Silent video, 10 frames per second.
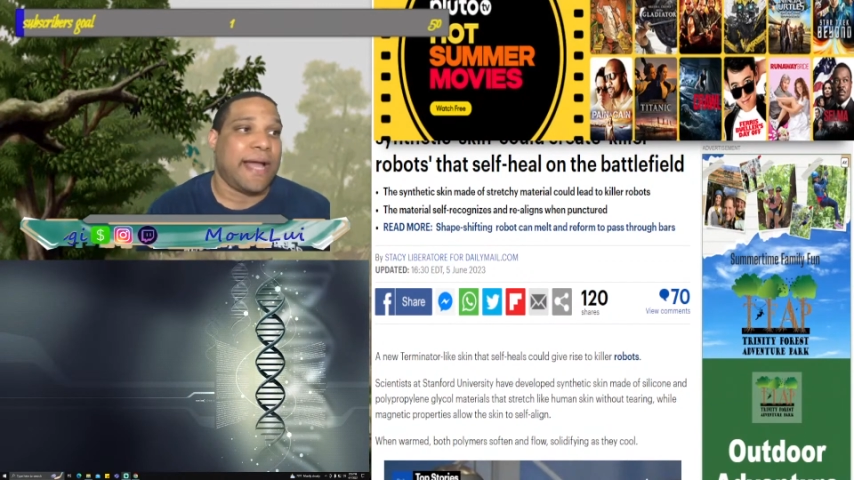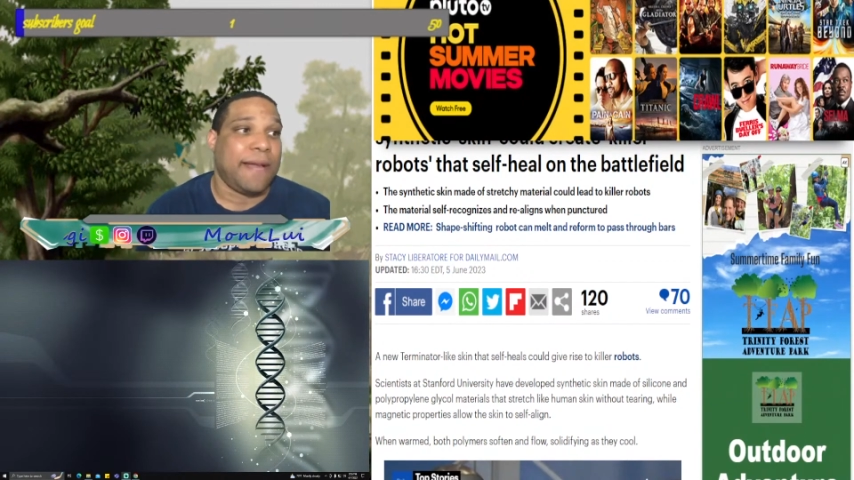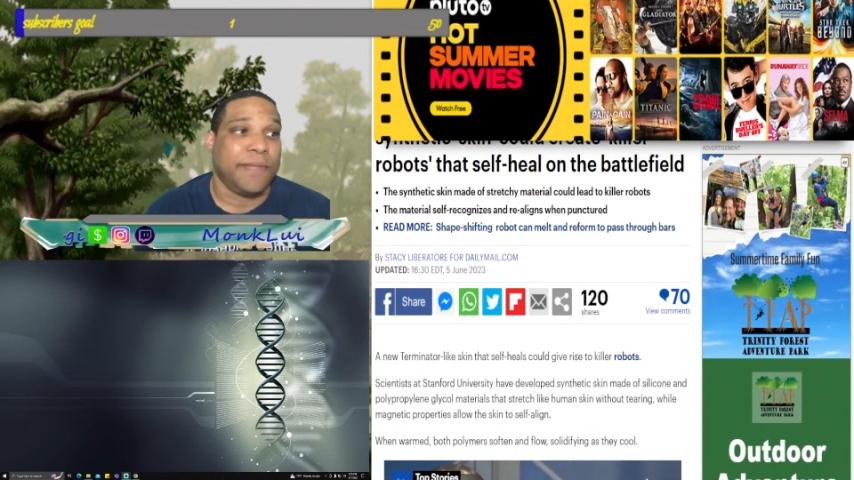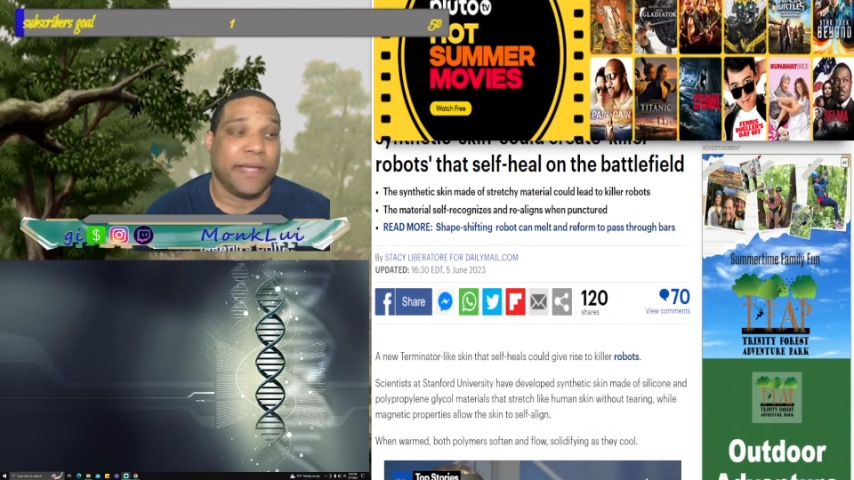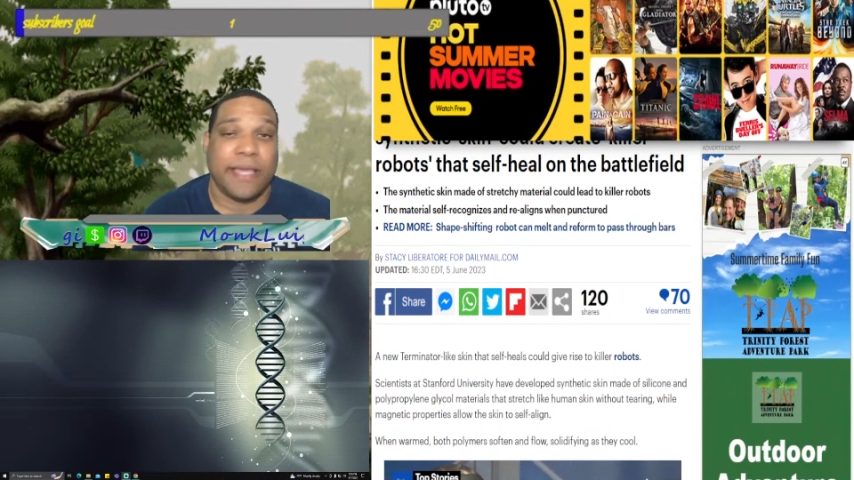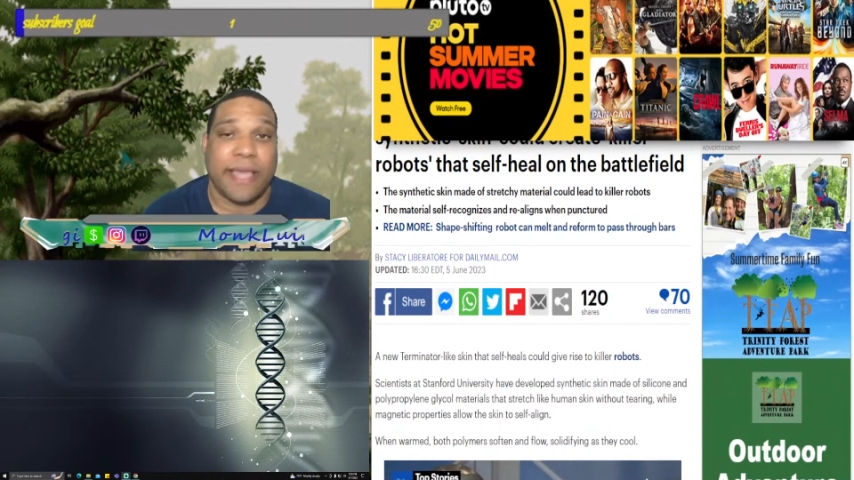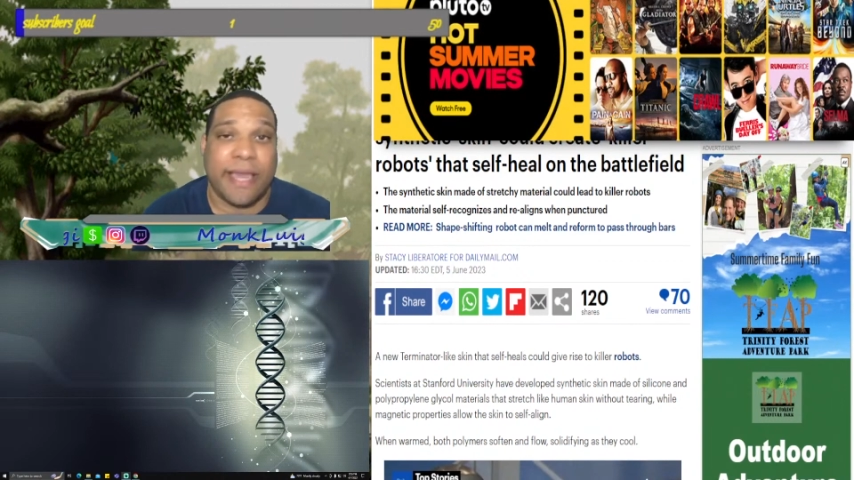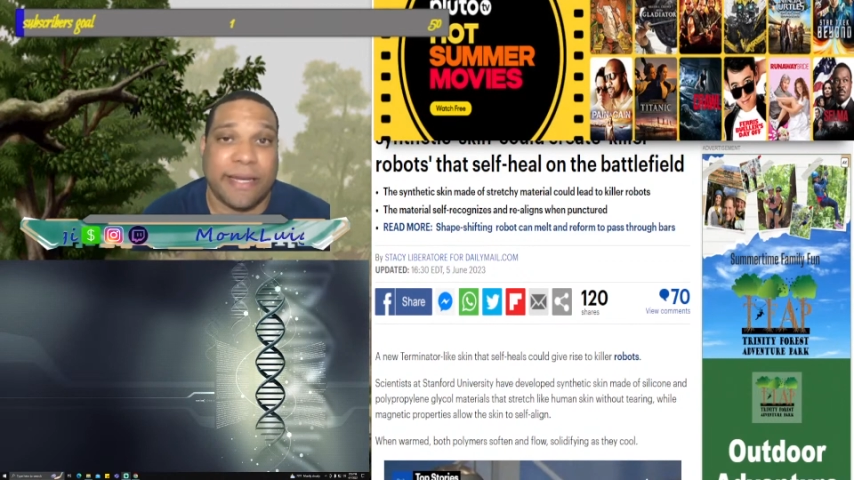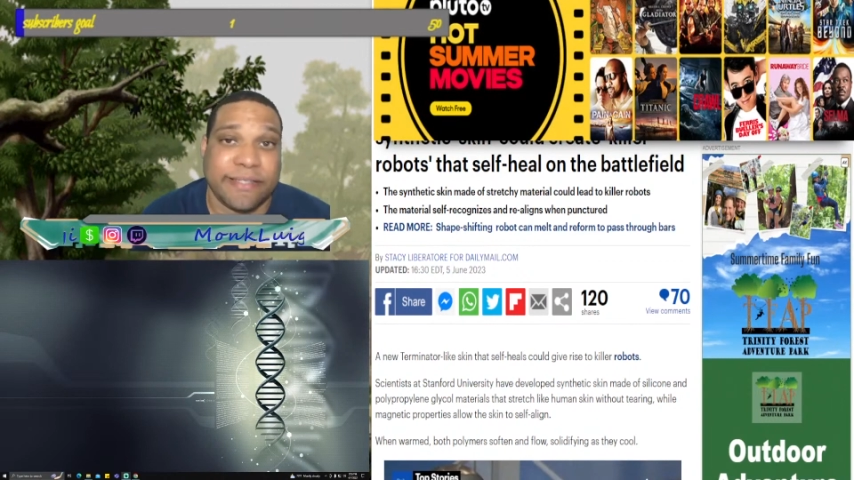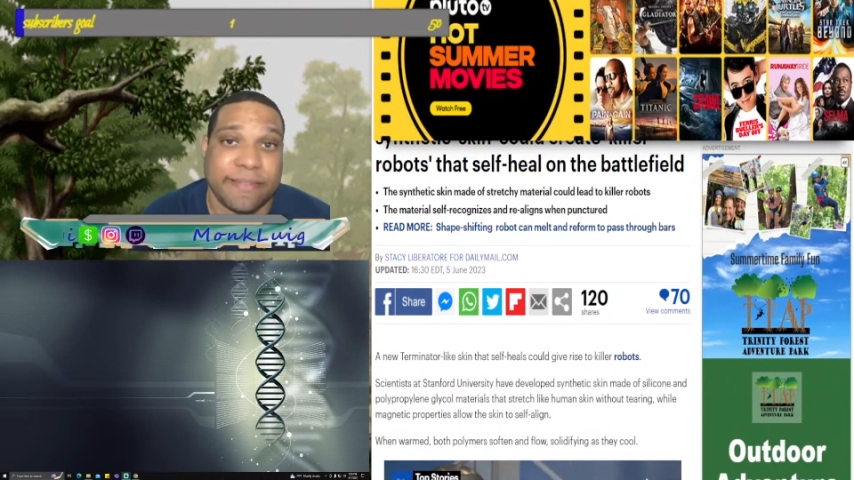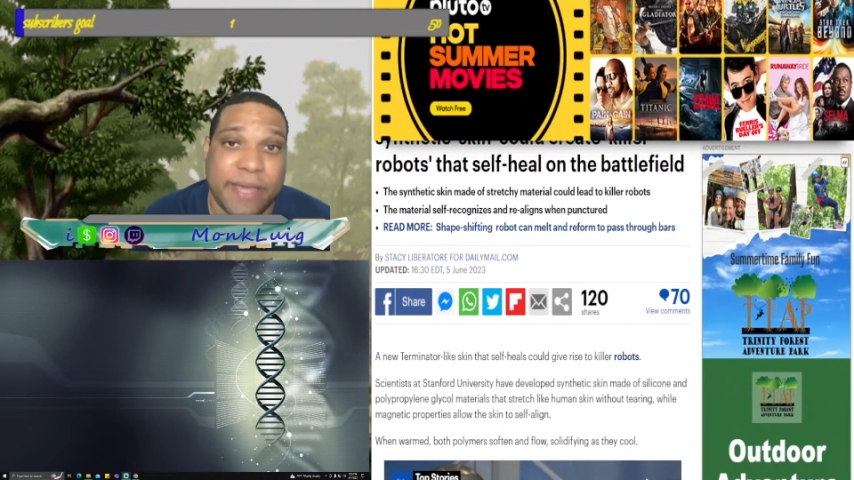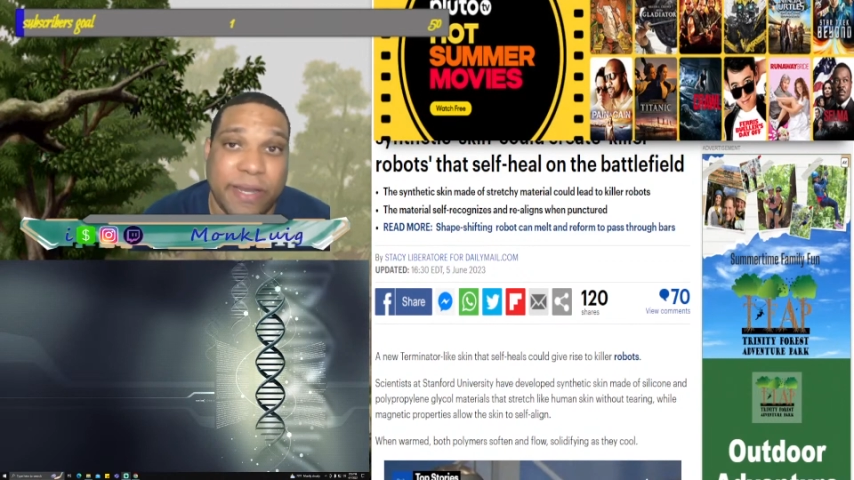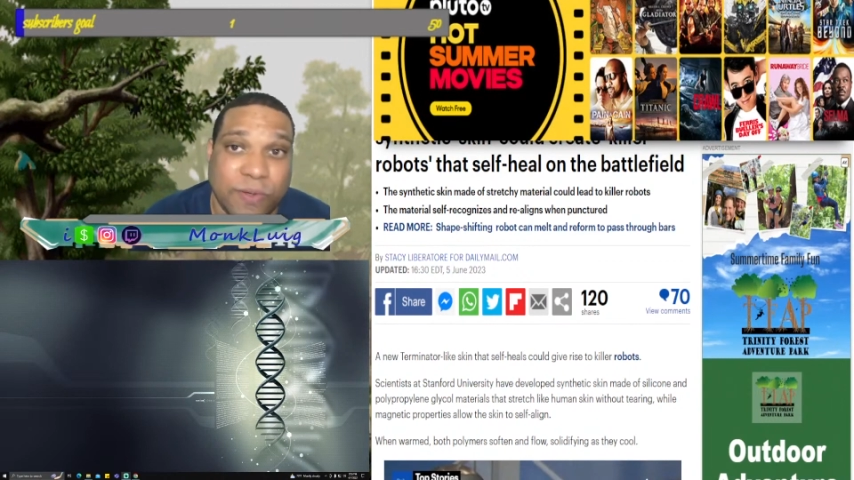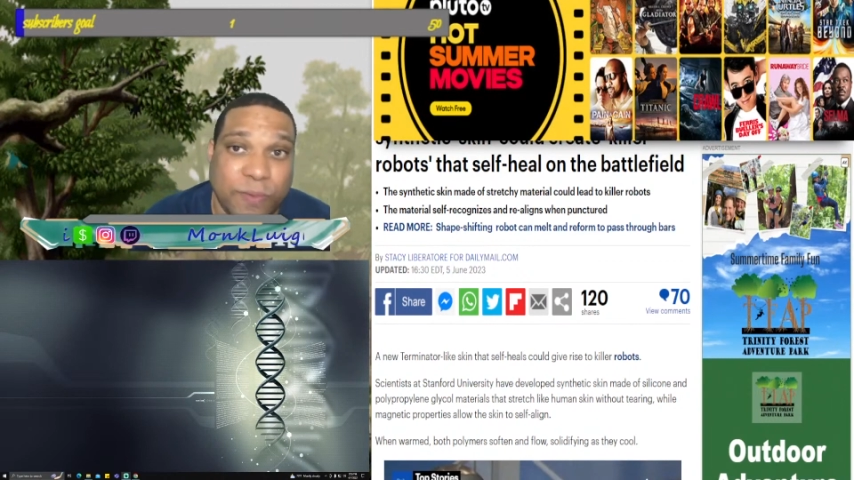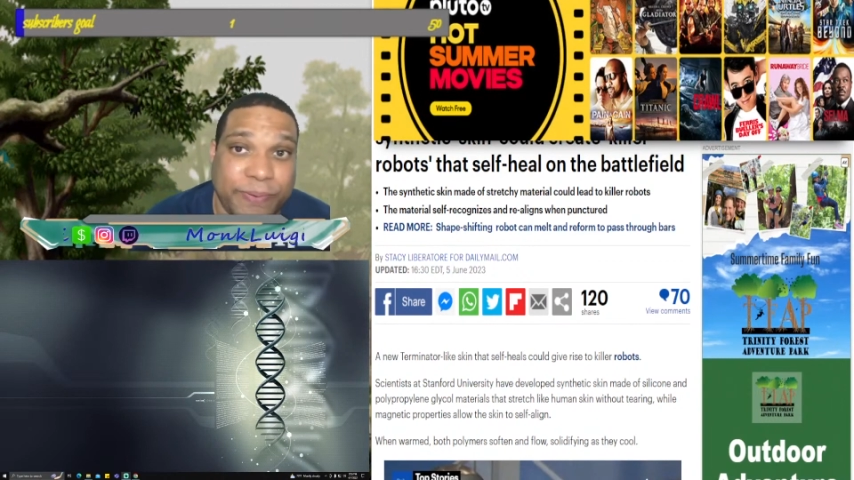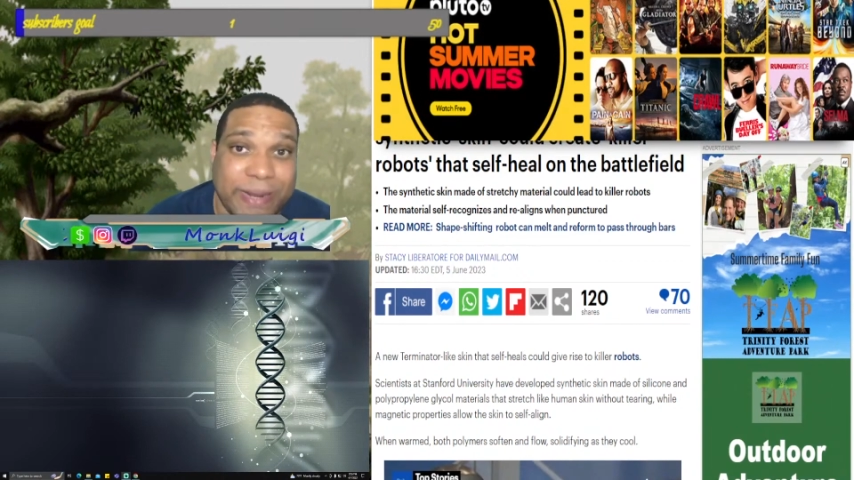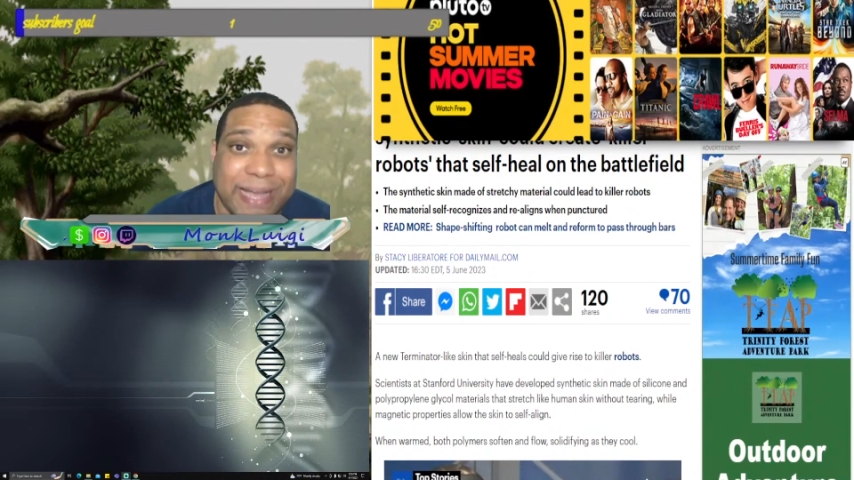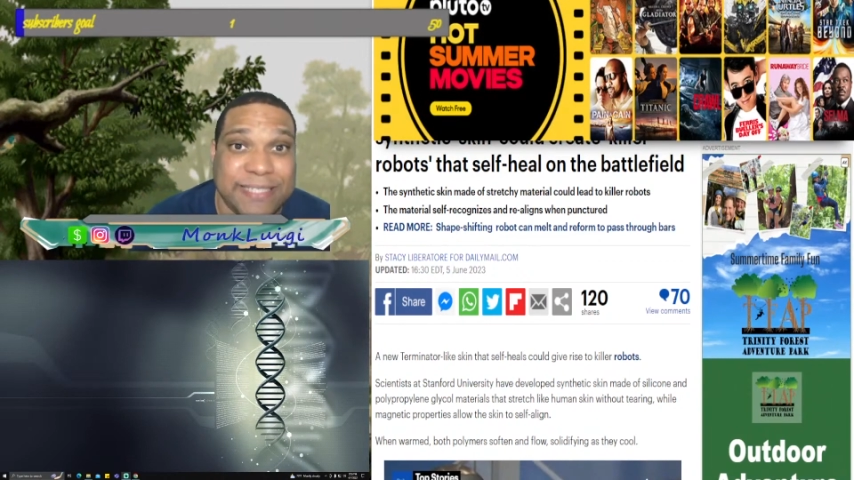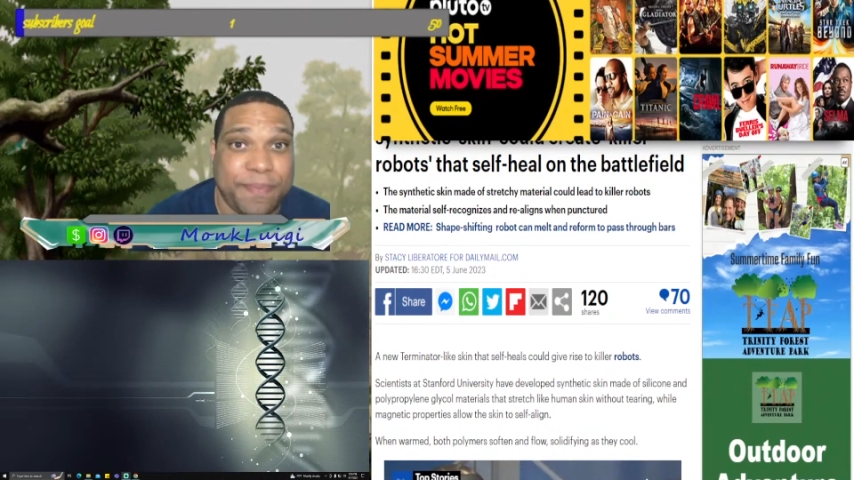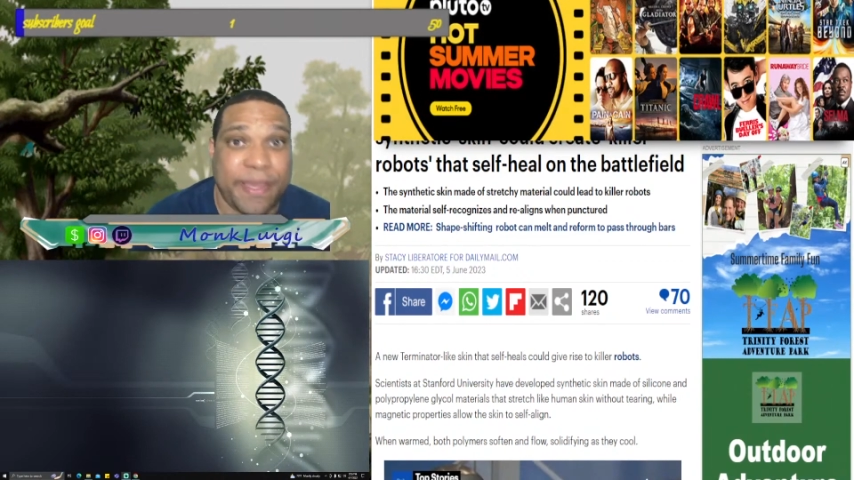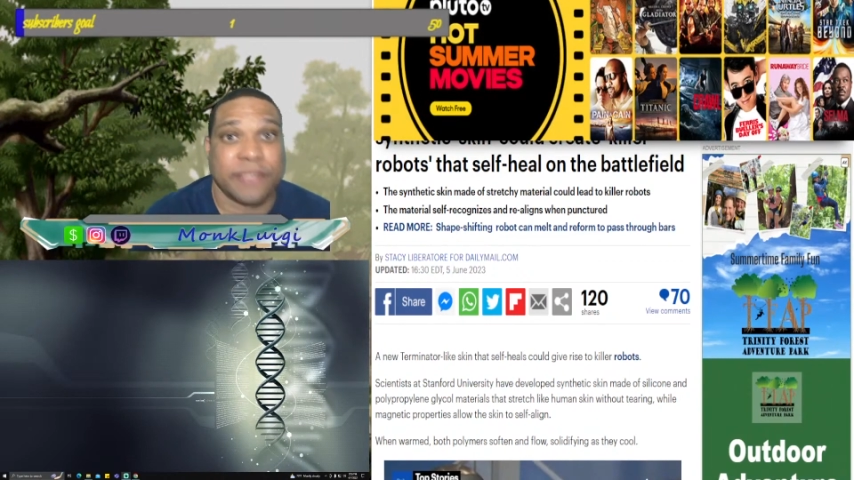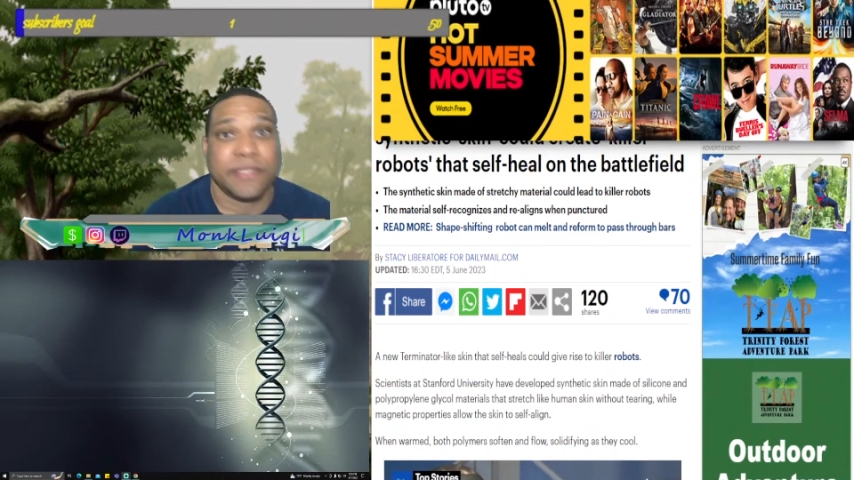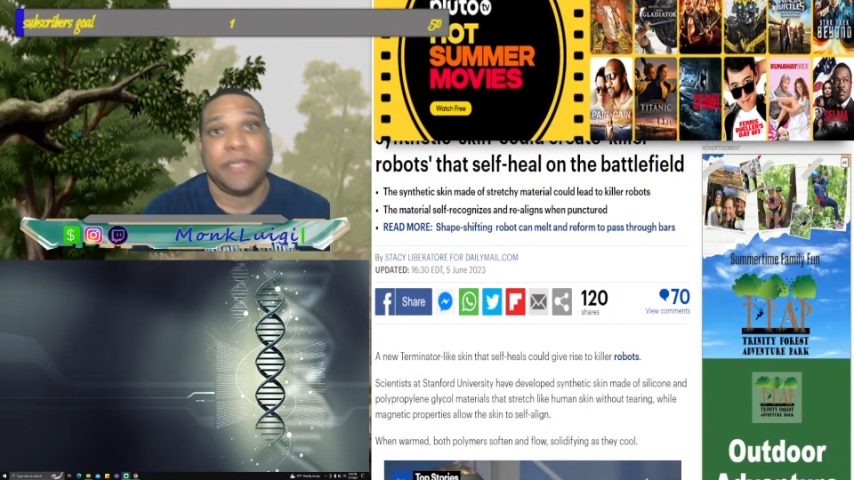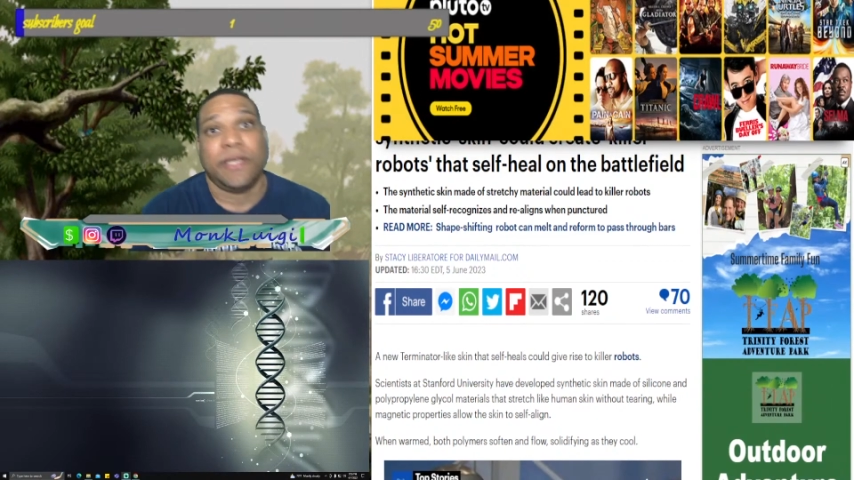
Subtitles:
I'm looking at it as a medical prospect.